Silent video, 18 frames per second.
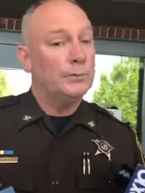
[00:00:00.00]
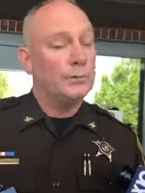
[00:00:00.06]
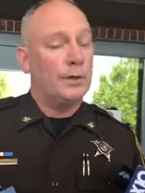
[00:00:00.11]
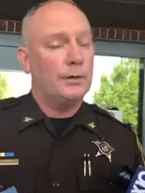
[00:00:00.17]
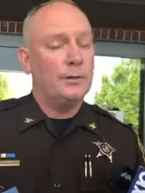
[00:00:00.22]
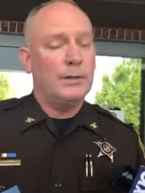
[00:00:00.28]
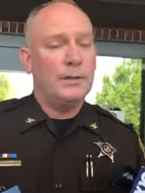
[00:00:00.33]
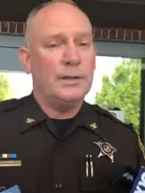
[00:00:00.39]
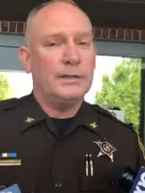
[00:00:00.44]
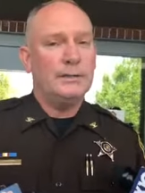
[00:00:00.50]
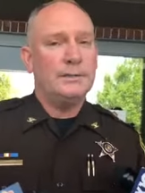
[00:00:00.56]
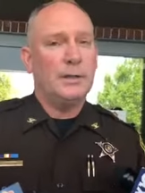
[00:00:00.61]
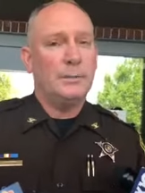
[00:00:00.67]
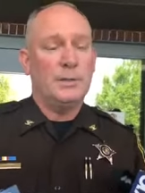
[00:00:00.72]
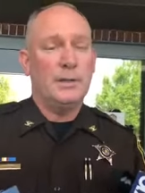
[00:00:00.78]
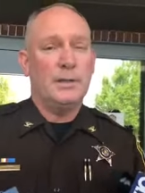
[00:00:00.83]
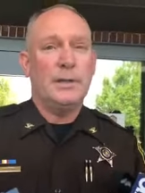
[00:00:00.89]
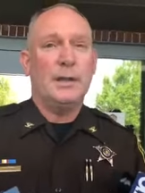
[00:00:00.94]
certainly that's
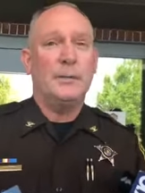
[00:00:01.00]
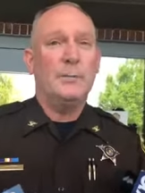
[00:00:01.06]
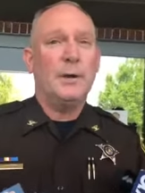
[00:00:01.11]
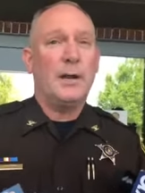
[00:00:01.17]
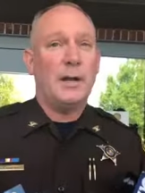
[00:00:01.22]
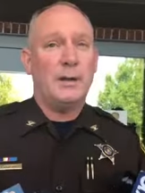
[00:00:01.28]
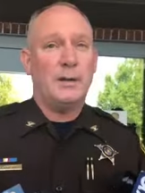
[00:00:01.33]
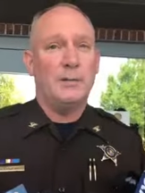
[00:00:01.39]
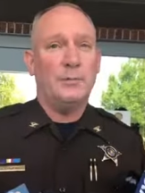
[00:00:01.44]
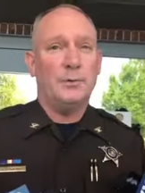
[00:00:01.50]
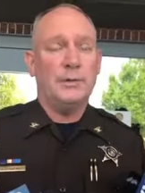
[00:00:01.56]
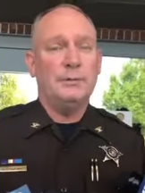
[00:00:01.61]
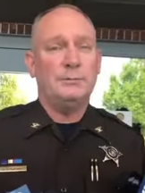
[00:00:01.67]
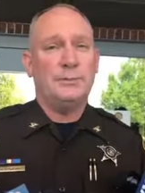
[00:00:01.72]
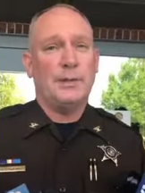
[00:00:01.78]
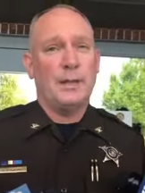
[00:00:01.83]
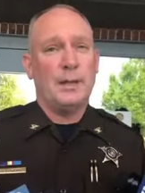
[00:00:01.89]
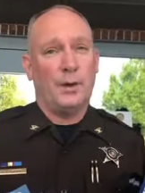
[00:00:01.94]
something anybody that
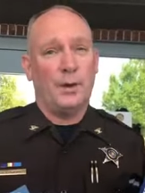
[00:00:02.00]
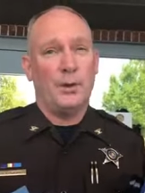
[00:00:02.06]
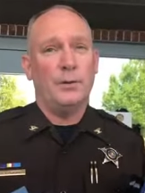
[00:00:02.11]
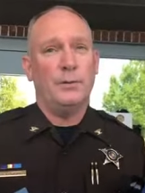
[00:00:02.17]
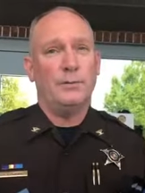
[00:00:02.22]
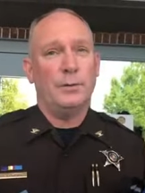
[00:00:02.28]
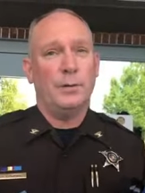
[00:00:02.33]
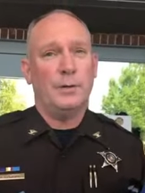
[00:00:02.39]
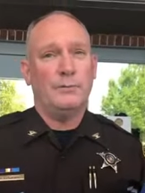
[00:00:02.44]
believes they heard